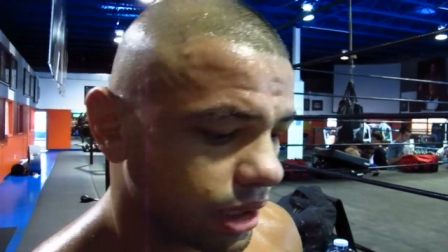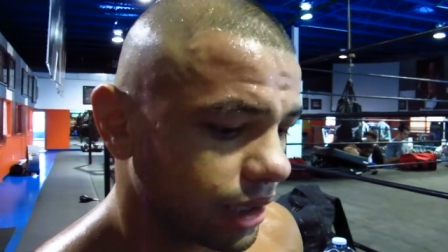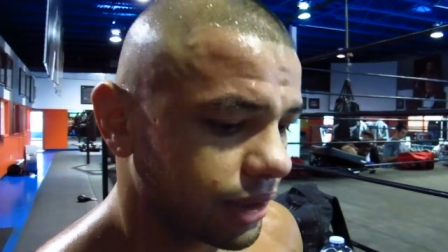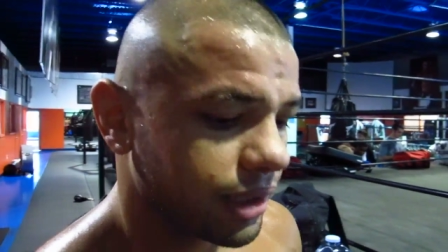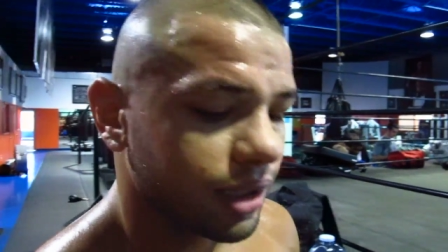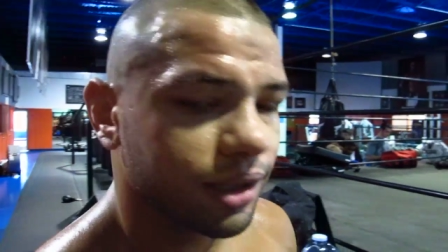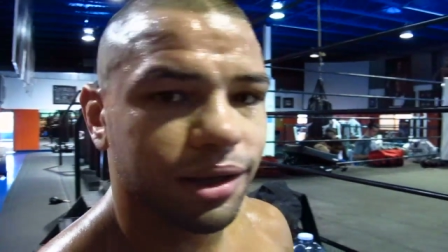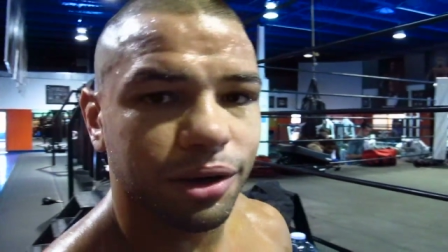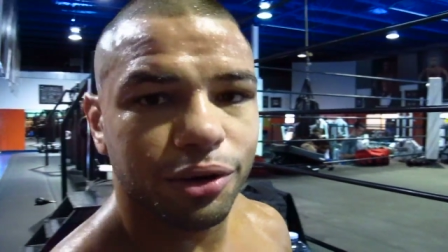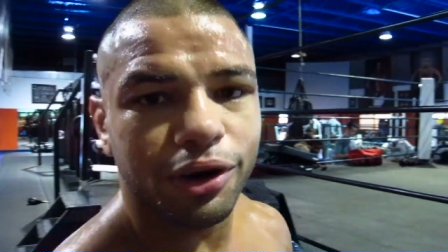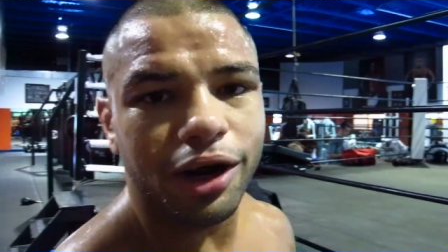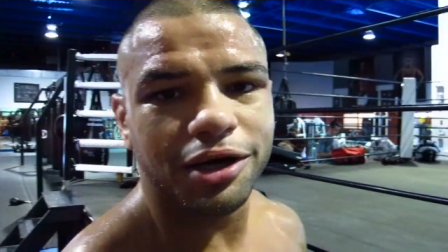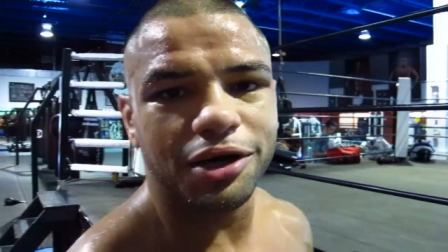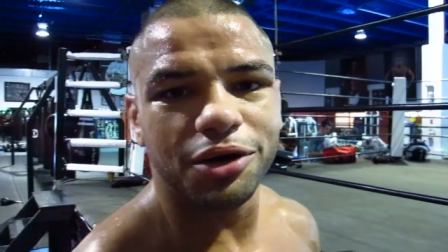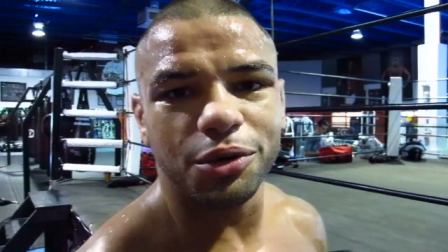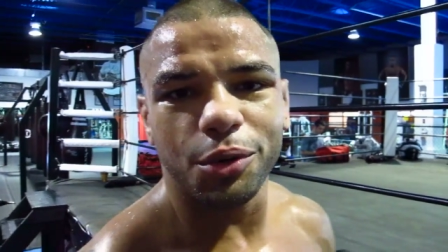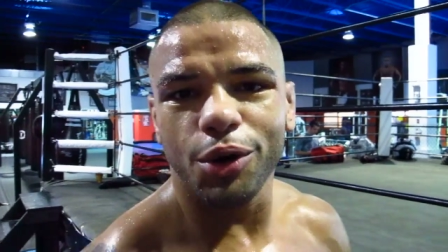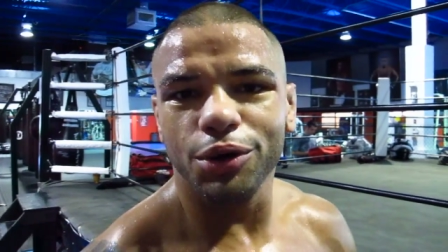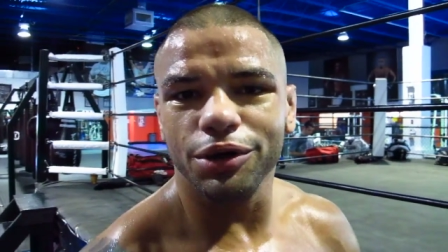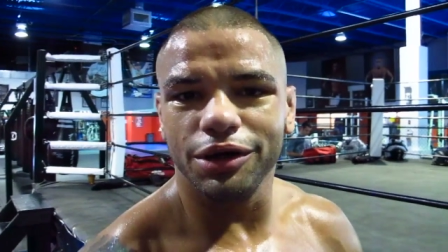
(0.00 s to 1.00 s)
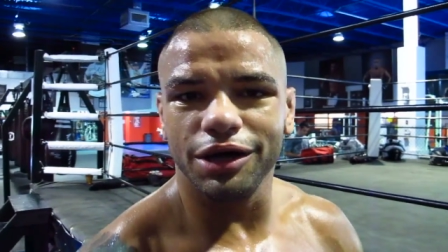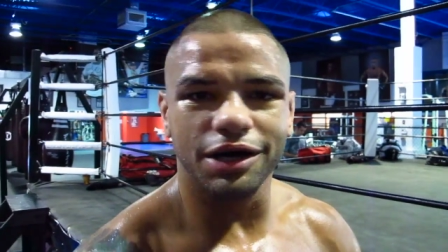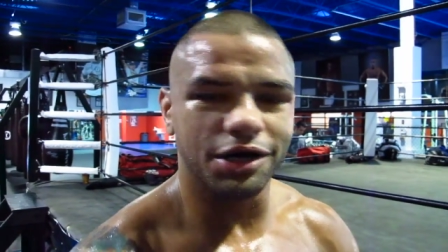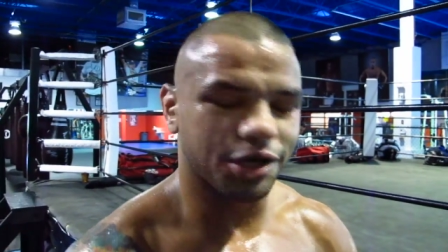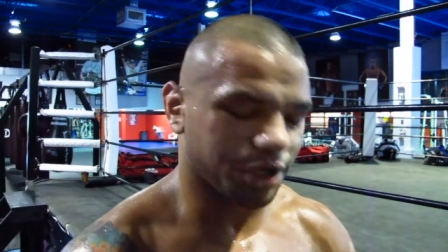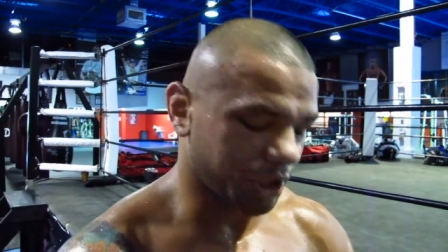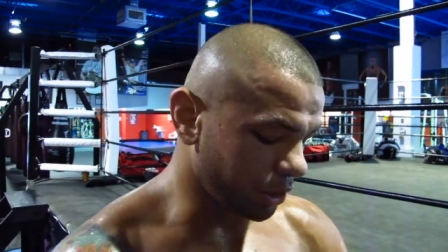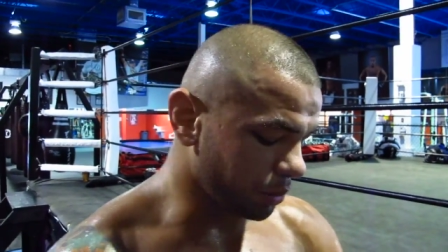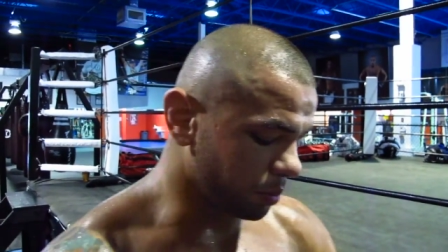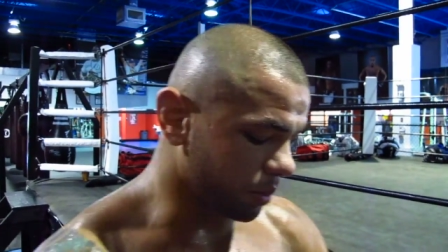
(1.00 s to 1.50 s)
I think the rest of the world
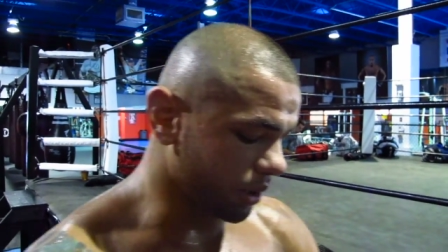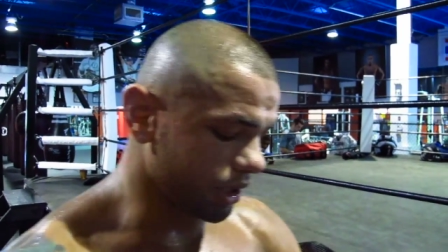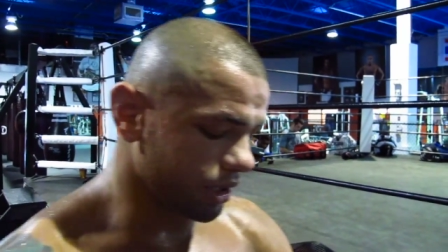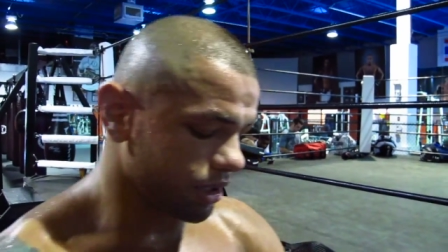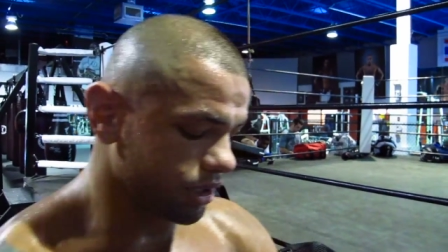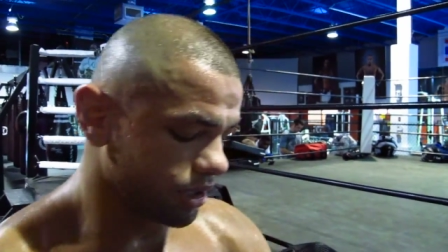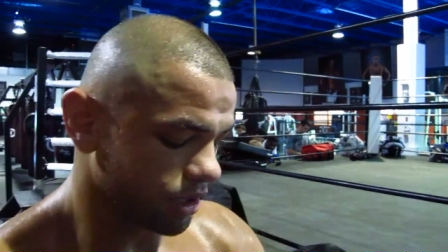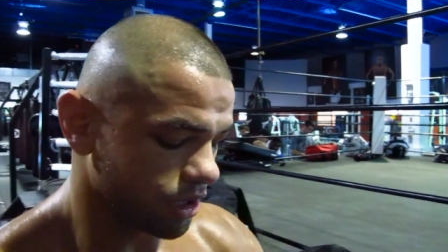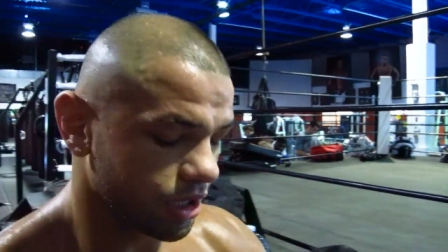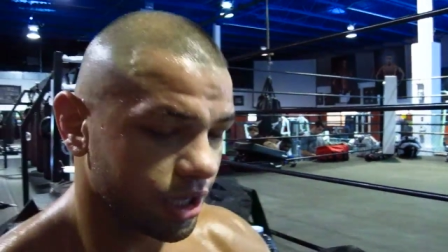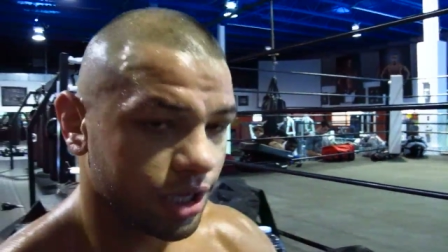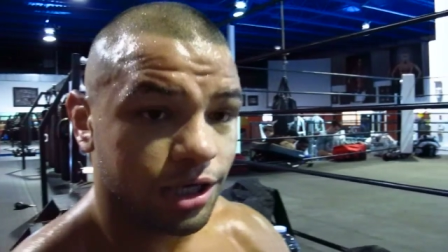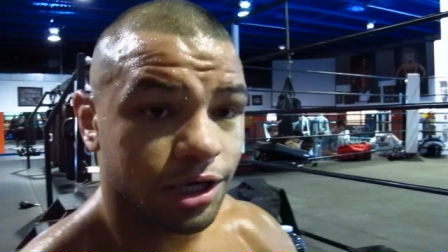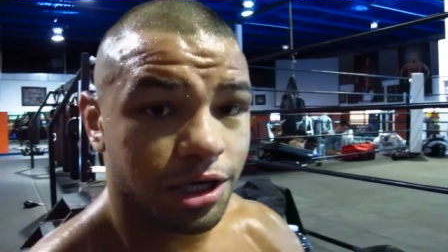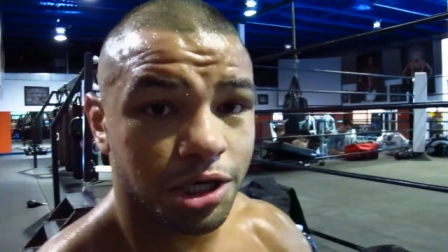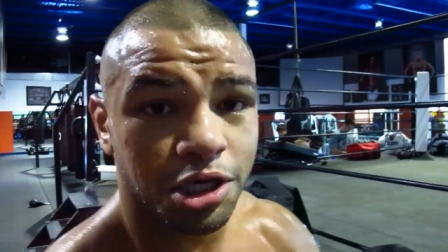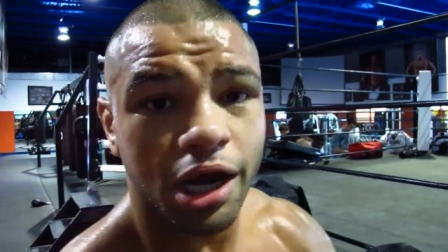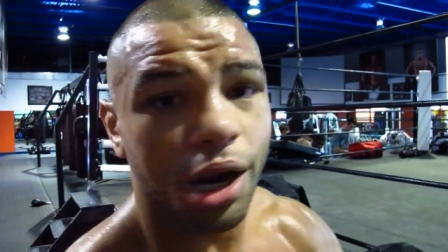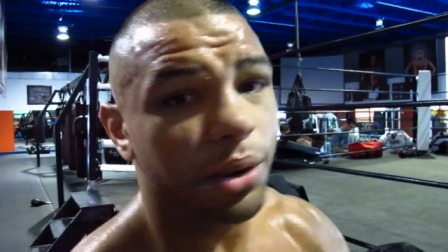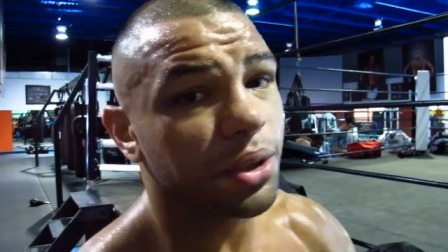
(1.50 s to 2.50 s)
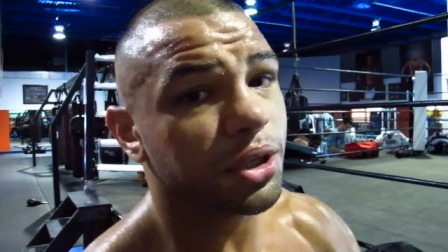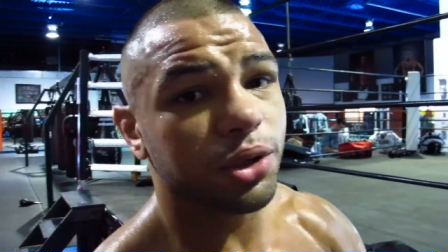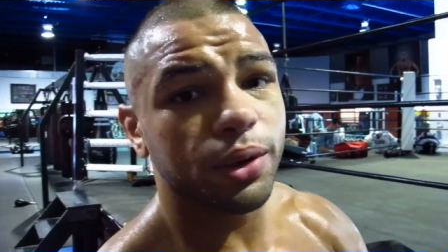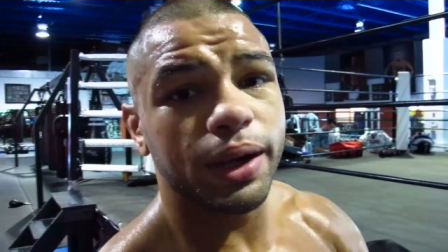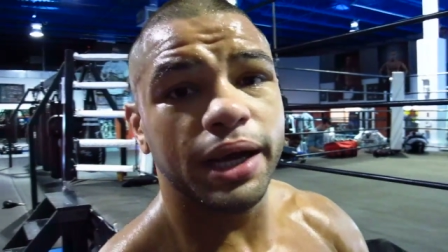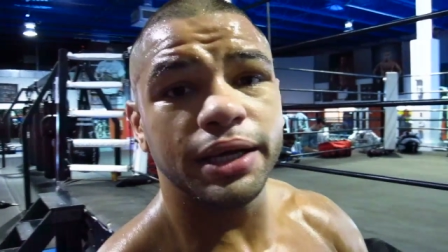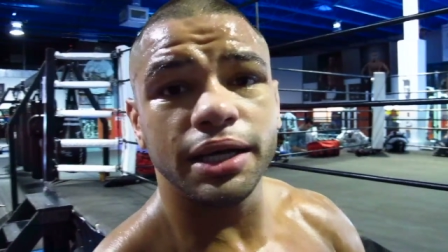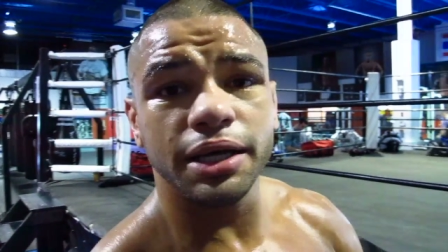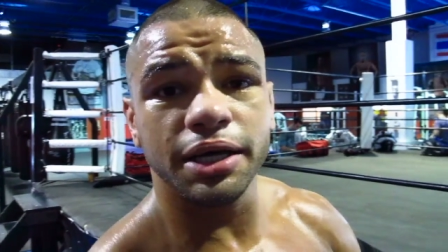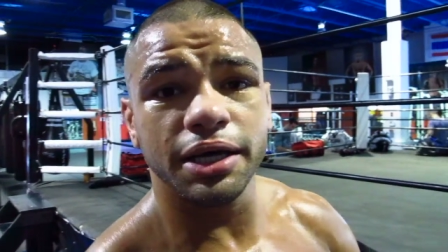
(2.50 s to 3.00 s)
does too, but this is how we do
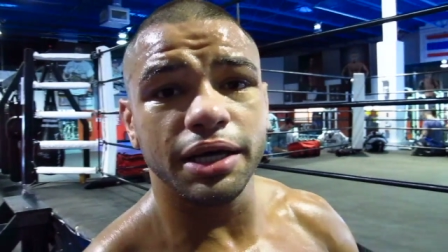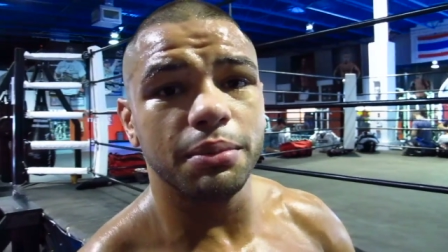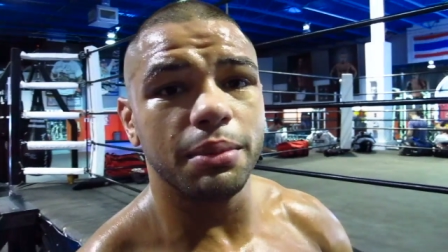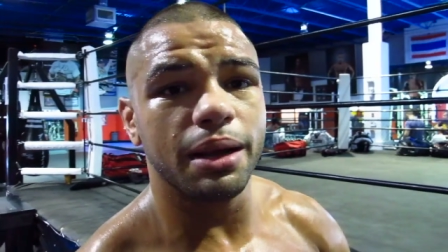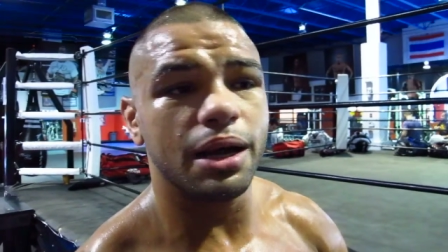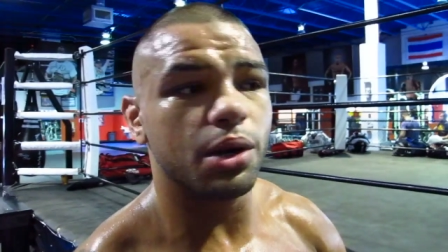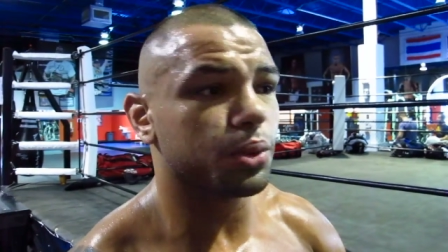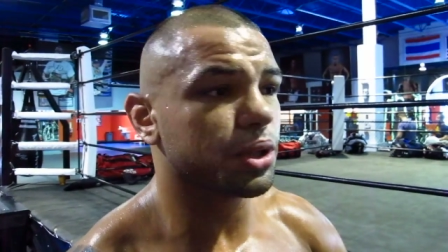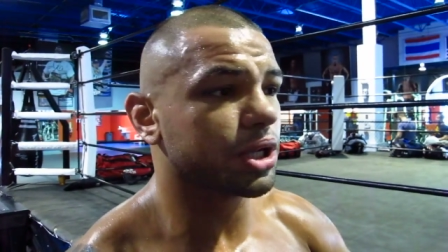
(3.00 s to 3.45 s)
ATT, man.